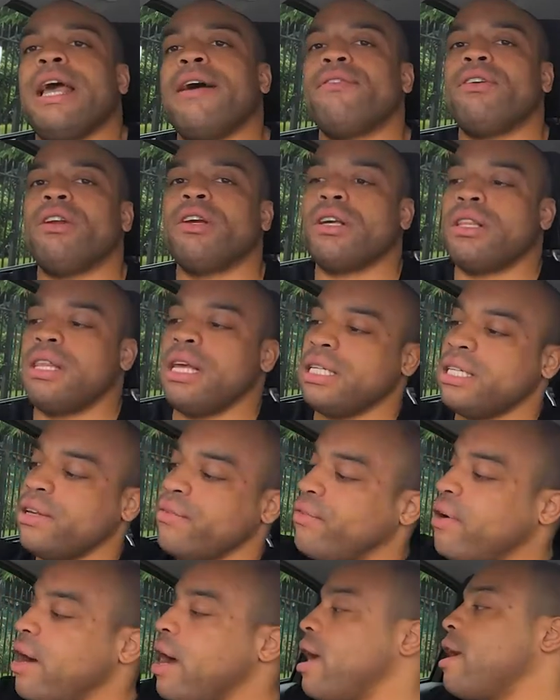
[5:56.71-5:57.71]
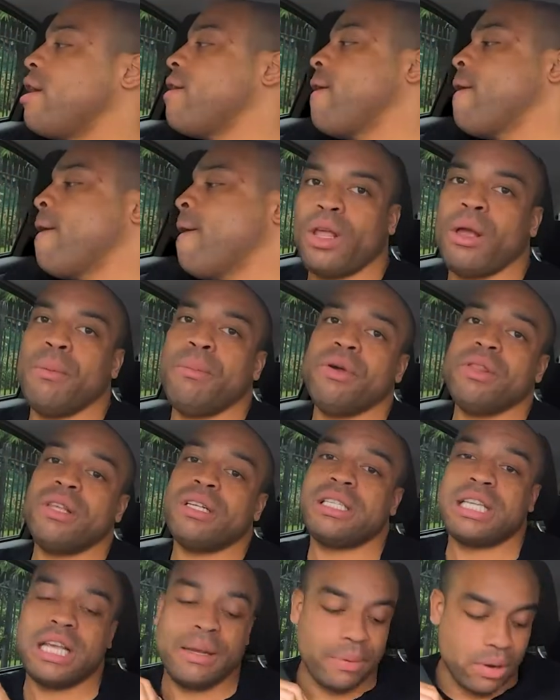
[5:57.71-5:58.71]
Have a look at this. If I put the
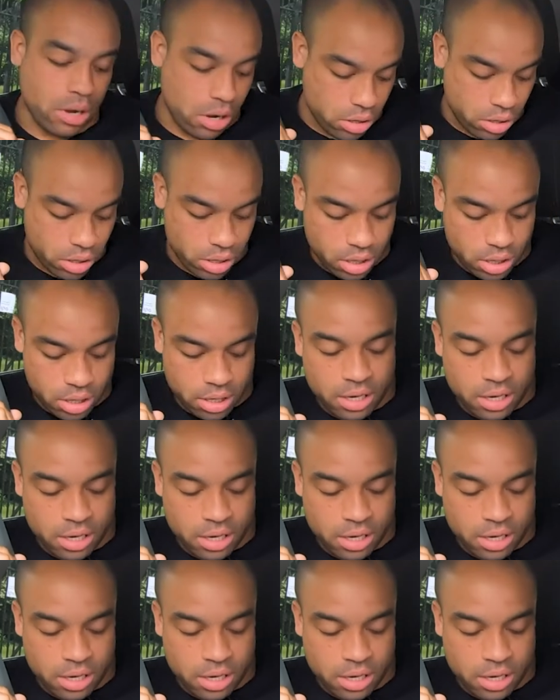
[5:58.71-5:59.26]
seatbelt on